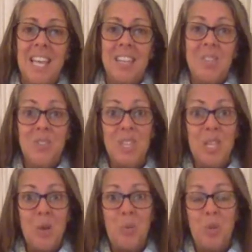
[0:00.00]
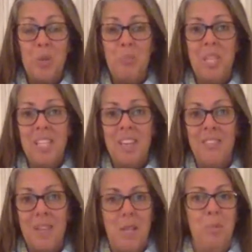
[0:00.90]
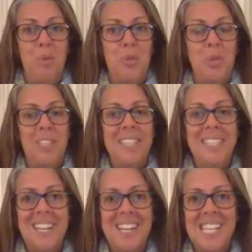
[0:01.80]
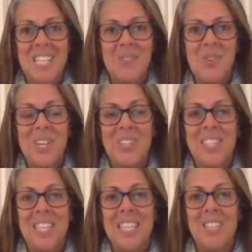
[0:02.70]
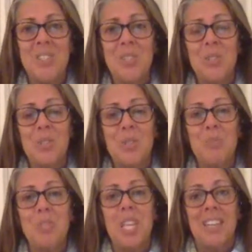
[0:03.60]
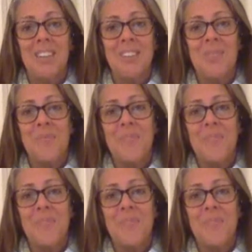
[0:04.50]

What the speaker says: This video will be available shortly on Warriors at Ease YouTube channel.